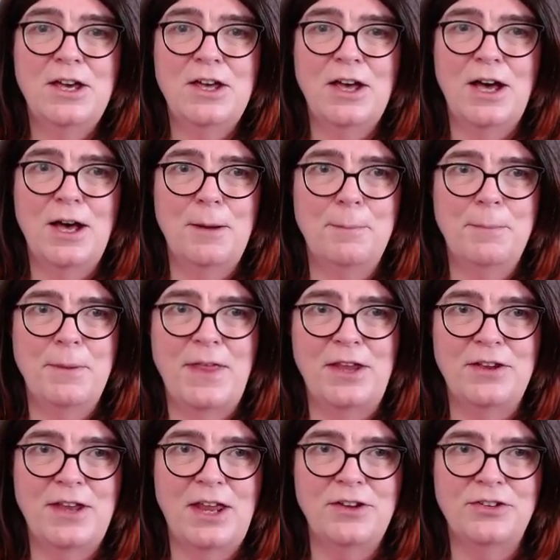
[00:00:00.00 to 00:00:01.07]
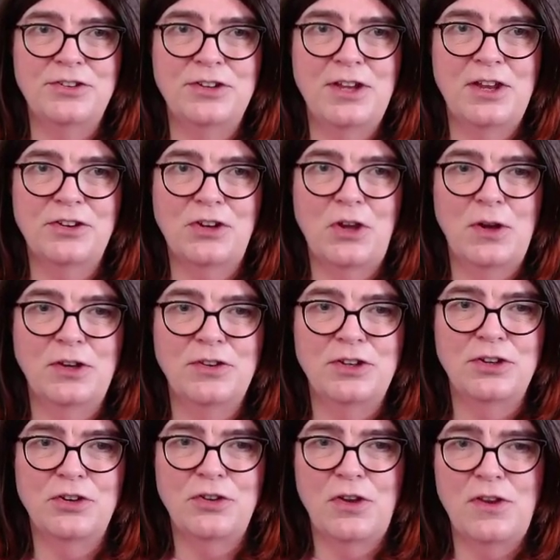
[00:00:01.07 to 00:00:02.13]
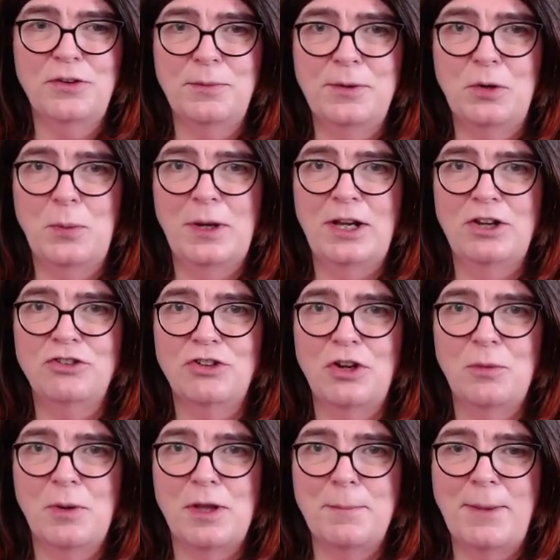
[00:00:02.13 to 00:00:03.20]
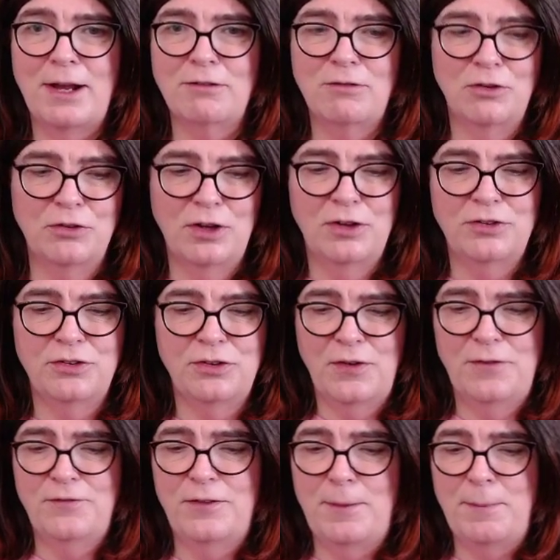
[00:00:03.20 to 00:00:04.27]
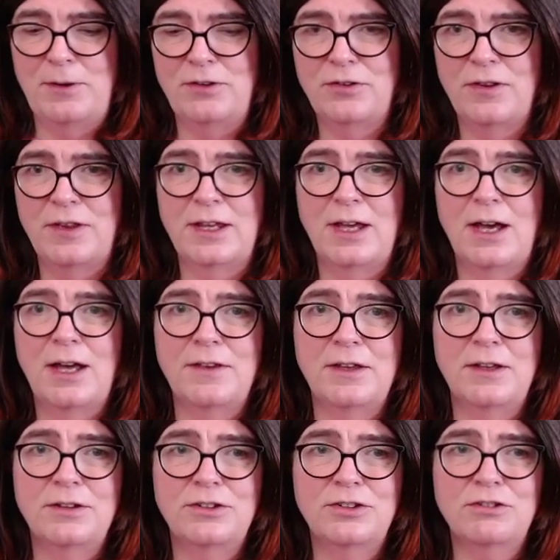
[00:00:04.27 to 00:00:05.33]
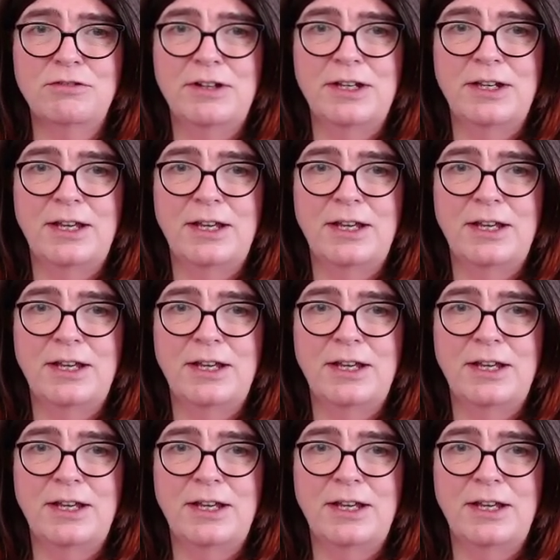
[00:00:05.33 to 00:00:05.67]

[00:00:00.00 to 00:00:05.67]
but that's going to do so. So let me quickly show you where the macros are. So if I flip into the other screen